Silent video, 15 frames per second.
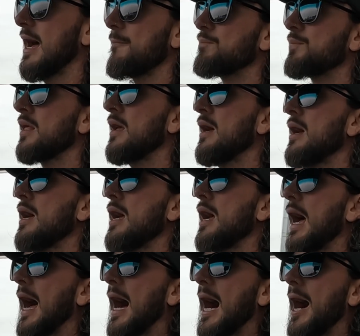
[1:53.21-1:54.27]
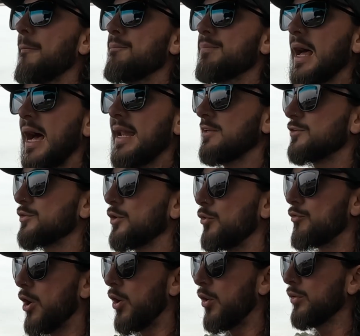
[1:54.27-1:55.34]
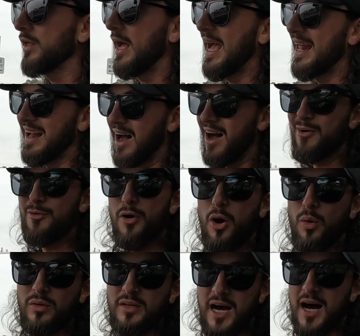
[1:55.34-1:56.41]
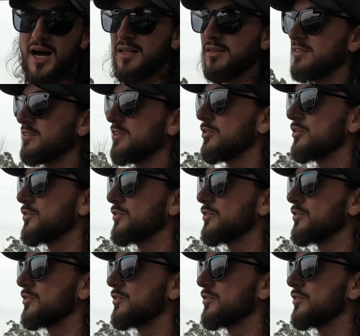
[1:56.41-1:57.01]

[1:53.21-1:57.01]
that. Um, and it's rolled and unrolled guards.